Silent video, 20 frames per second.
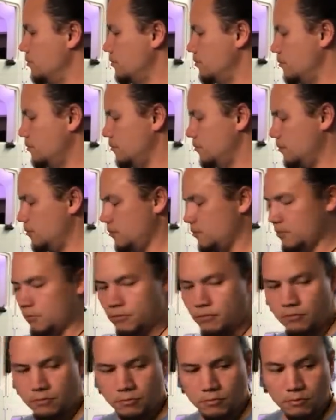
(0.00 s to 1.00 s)

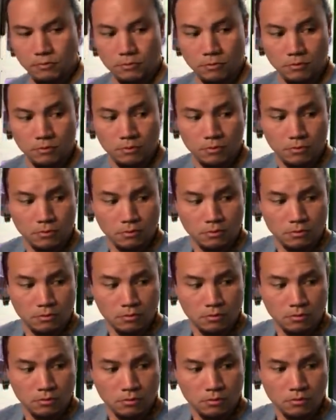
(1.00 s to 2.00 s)

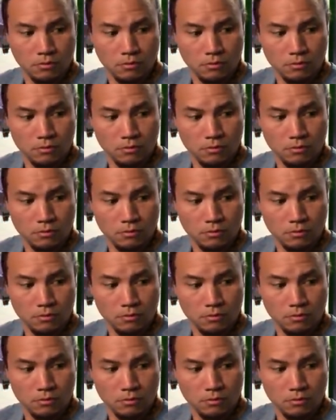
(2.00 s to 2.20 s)
Nobody speaks.